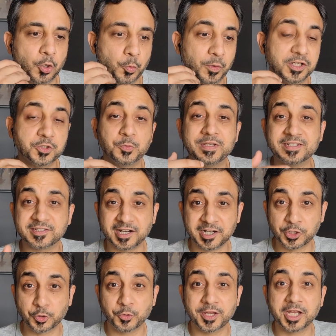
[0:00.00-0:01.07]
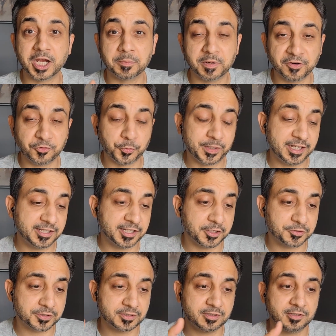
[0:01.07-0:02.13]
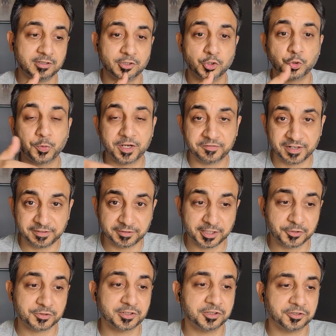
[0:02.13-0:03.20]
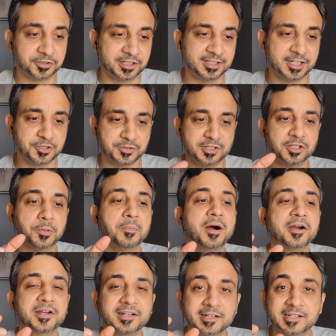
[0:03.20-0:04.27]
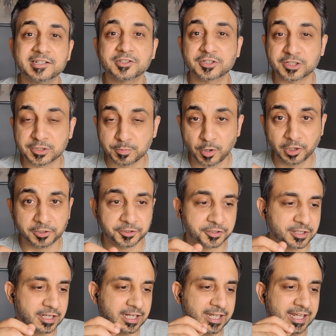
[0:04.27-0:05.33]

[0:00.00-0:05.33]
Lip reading: Once we start going above 20,000 to 25,000, 30,000, the market is smaller.